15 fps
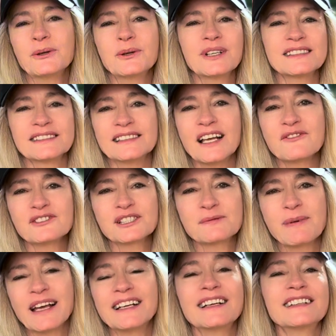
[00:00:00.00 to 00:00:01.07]
has never
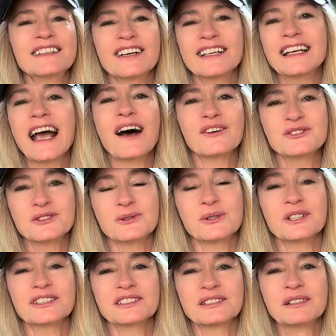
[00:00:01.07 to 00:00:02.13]
spent a night
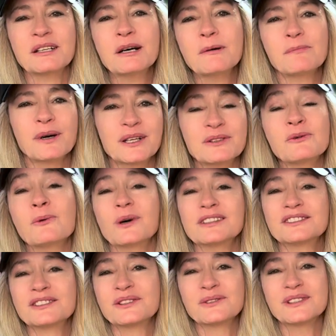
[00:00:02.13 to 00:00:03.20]
outdoors but
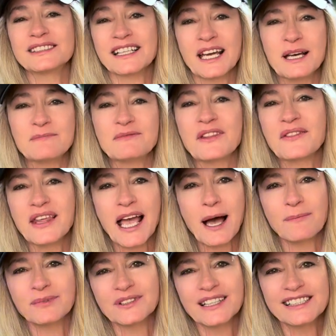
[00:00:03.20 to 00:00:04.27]
wants to attempt the
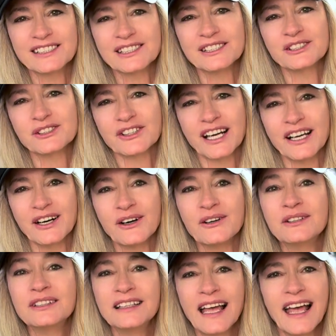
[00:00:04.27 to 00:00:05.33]
Appalachian Trail
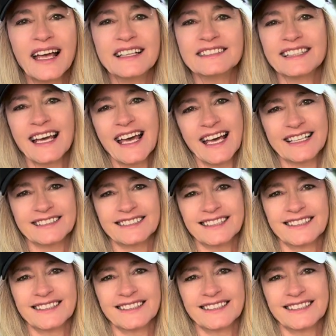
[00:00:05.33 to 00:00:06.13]
end to end.